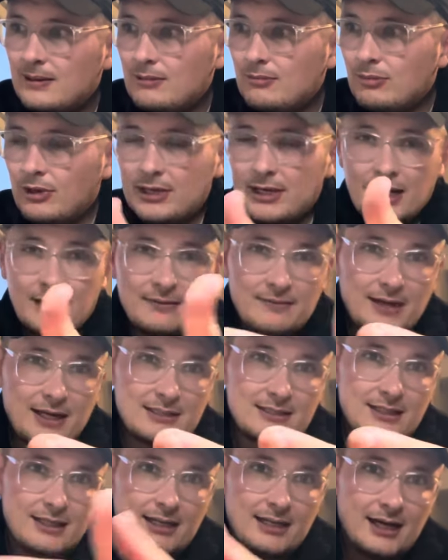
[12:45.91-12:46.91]
But yeah,
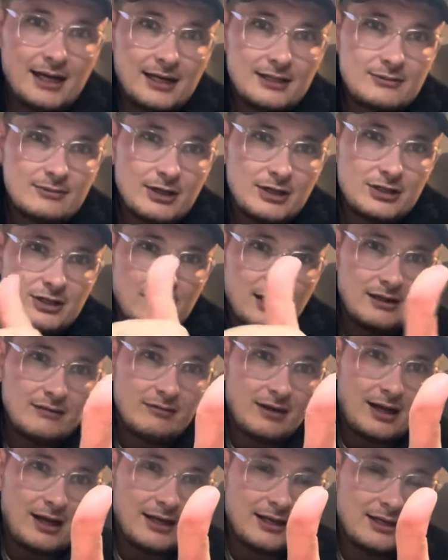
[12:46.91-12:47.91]
that's it, guys. Make sure you leave a
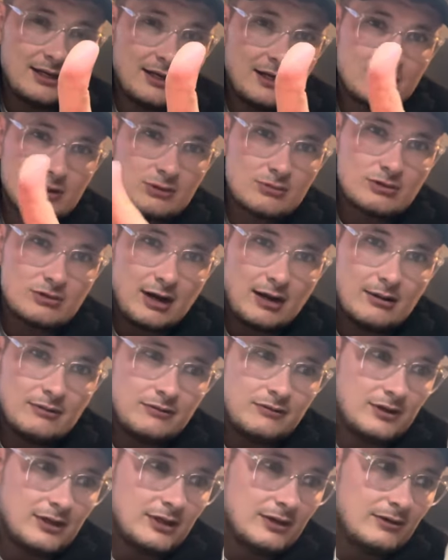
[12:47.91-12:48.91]
like, yeah, subscribe if
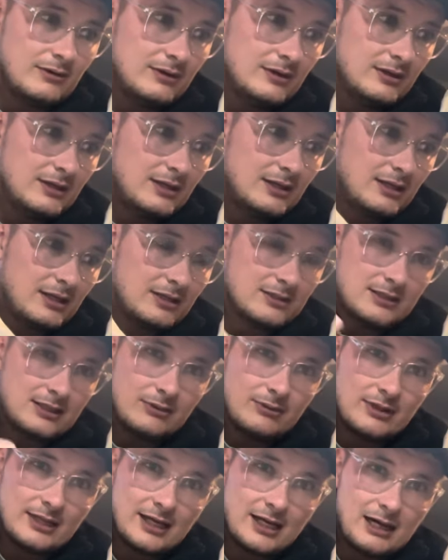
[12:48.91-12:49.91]
you're new. See you
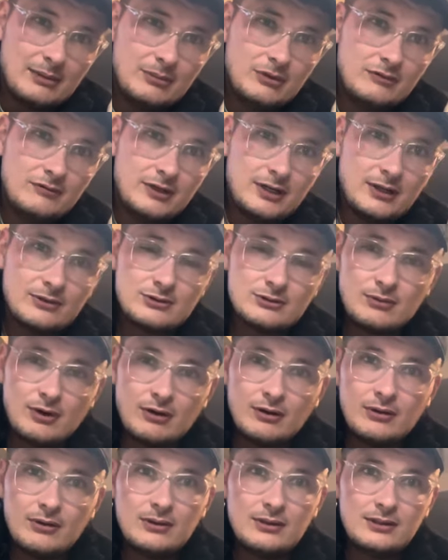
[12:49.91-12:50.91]
in a Car Boot video
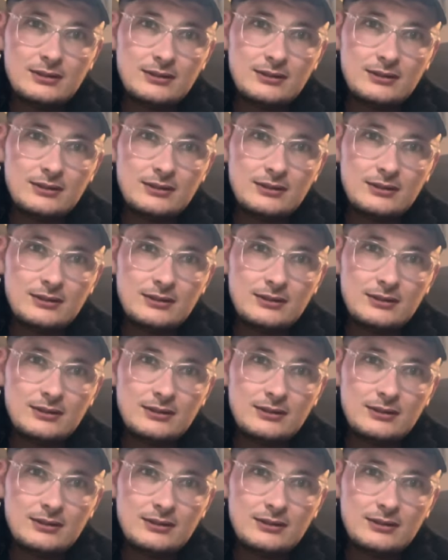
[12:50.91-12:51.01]
tomorrow.